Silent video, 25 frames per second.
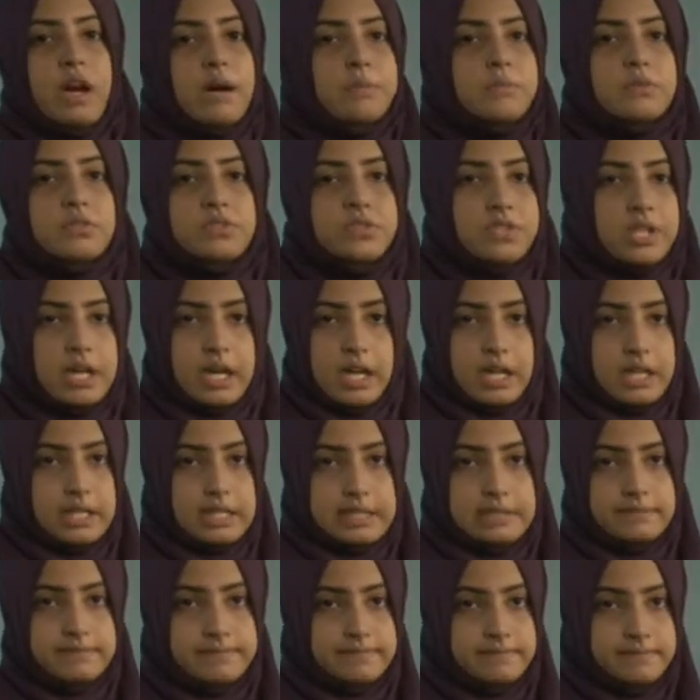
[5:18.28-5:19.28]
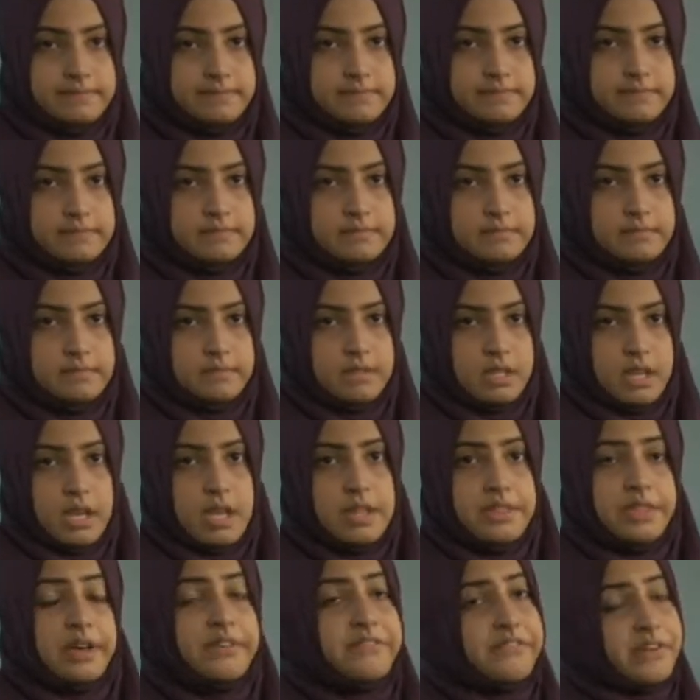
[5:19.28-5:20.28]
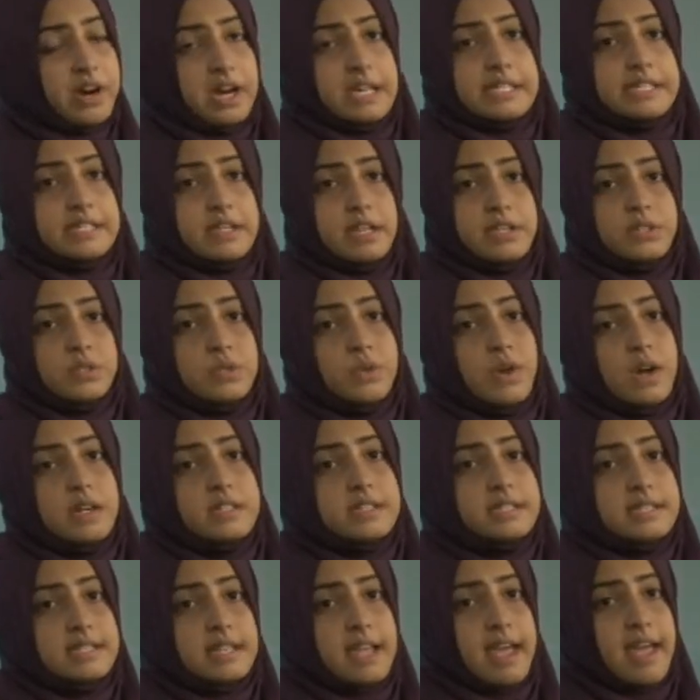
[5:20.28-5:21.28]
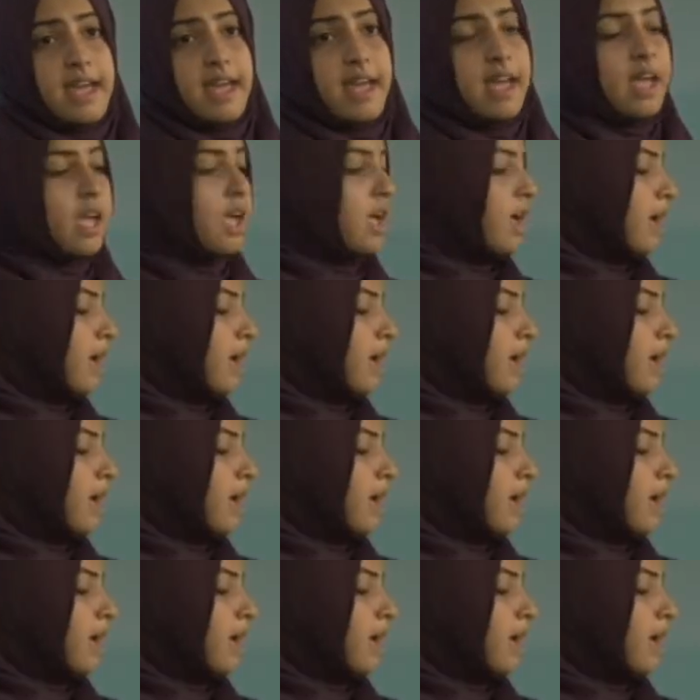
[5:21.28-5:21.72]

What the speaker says: Abu Jahl. The verse does not say